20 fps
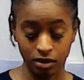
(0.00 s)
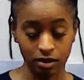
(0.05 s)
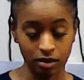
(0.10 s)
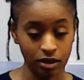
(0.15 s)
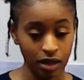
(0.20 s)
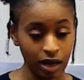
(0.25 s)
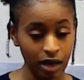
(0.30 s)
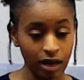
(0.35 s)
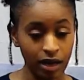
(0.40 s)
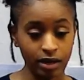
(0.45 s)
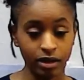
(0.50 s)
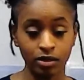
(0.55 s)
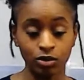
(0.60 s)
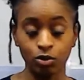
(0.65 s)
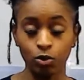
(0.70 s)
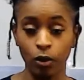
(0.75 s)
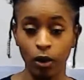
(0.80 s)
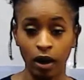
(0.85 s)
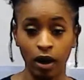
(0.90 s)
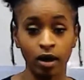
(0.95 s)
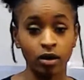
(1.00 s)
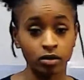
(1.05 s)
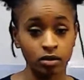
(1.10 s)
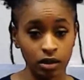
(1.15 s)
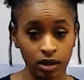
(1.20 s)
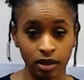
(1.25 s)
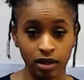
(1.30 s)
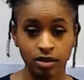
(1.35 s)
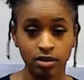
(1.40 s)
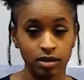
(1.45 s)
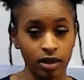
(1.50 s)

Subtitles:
God can do all things,